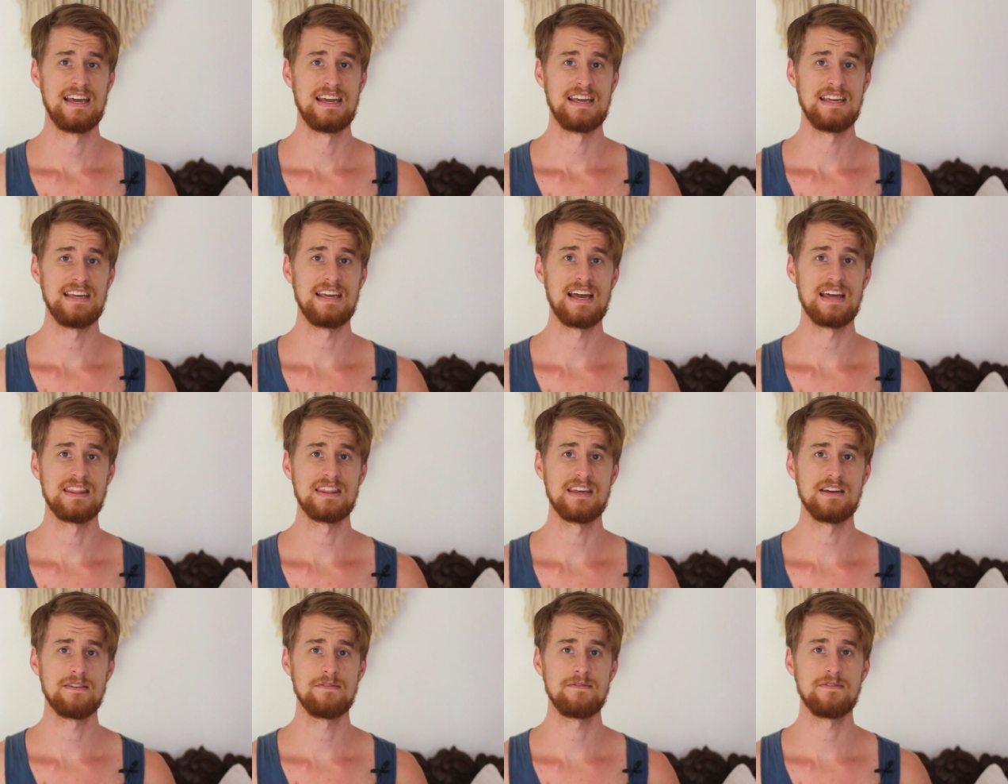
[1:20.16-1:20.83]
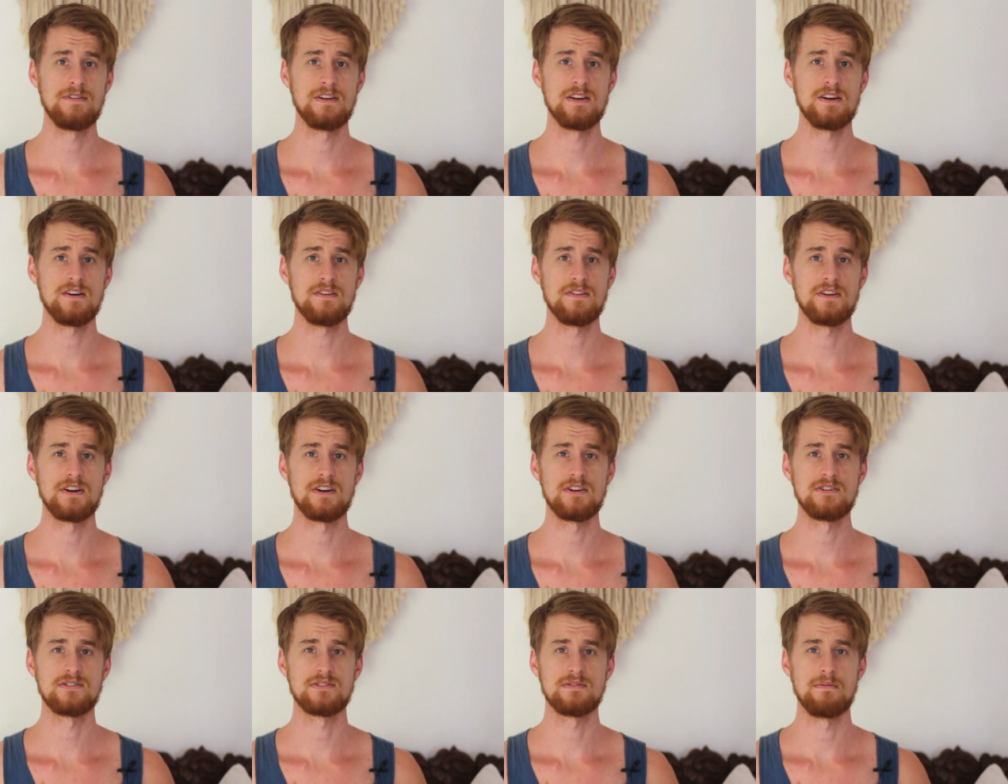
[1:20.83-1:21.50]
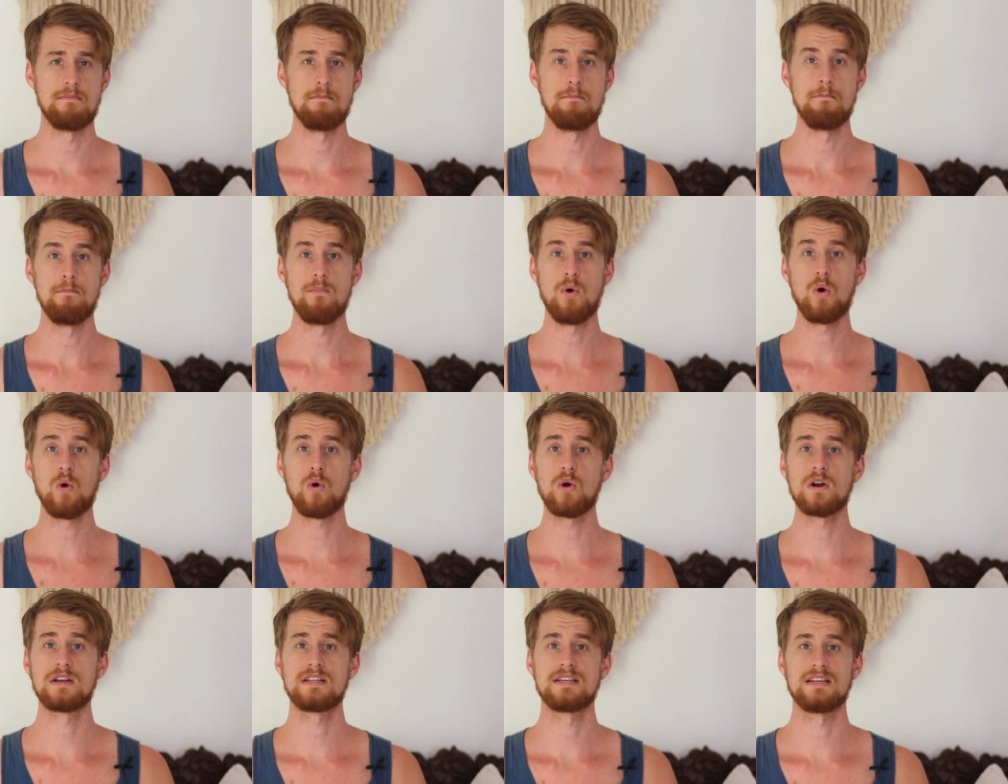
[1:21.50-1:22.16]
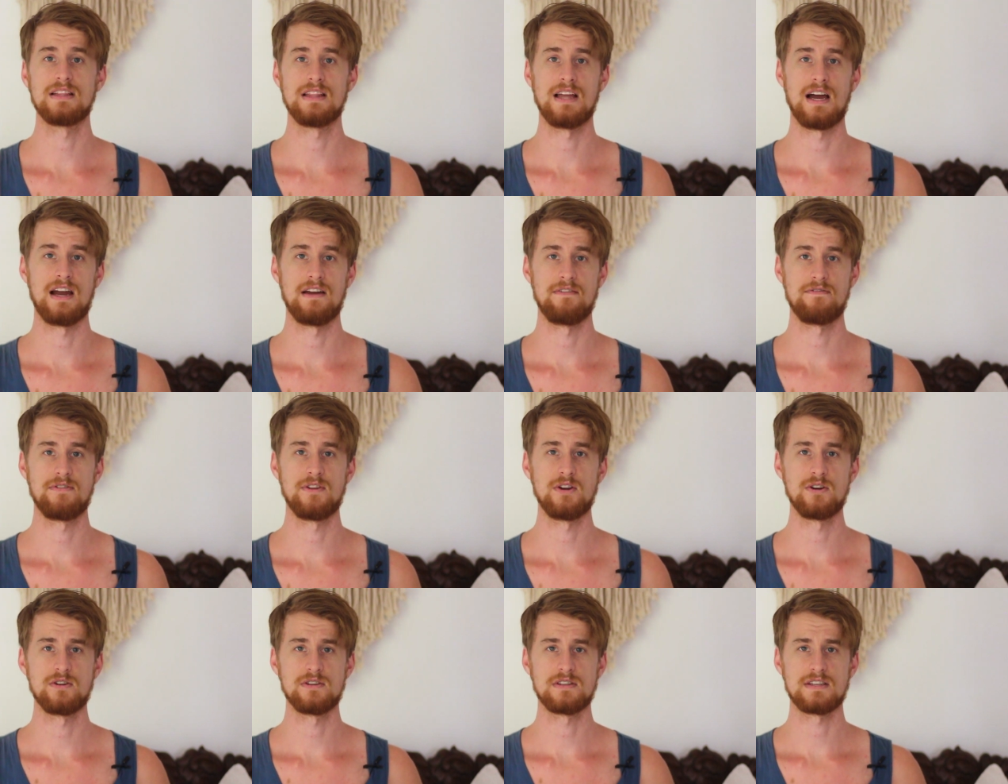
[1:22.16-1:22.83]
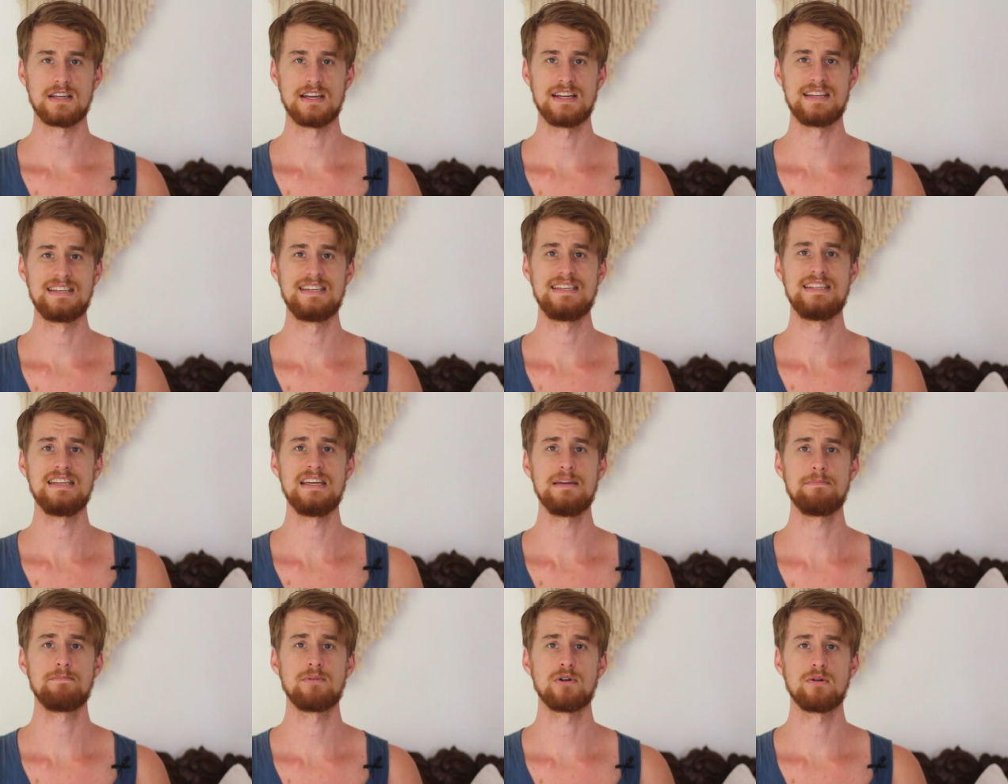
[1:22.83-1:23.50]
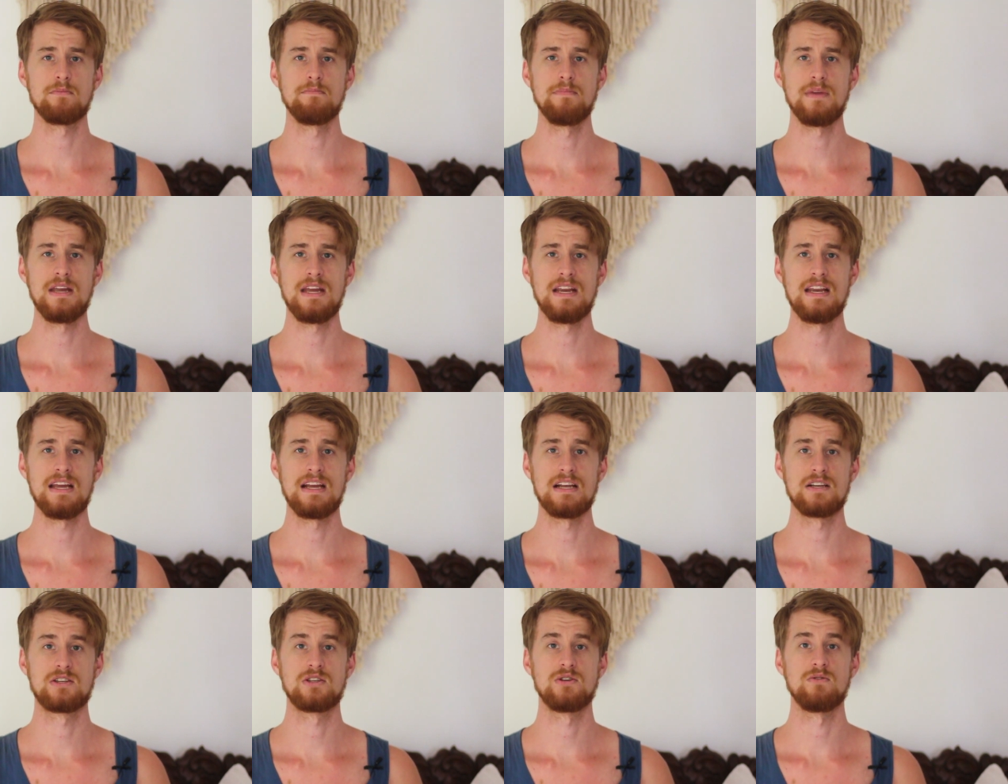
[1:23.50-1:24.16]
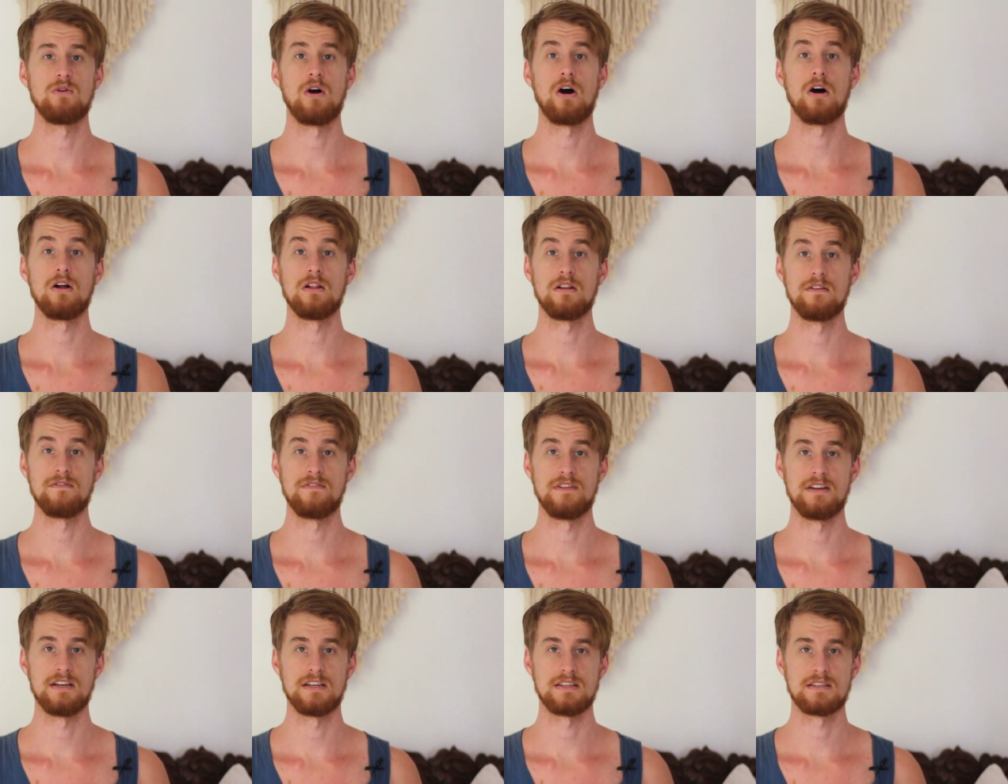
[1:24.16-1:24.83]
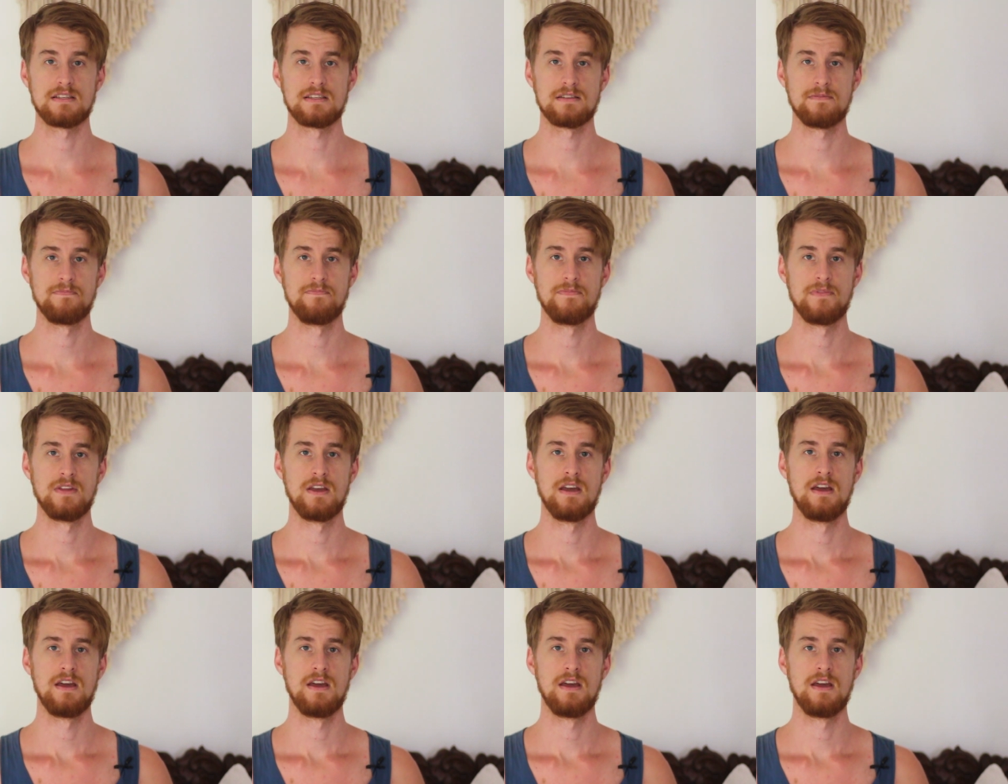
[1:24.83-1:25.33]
Yet they feel there's more to life. There's a deeper meaning to all of this.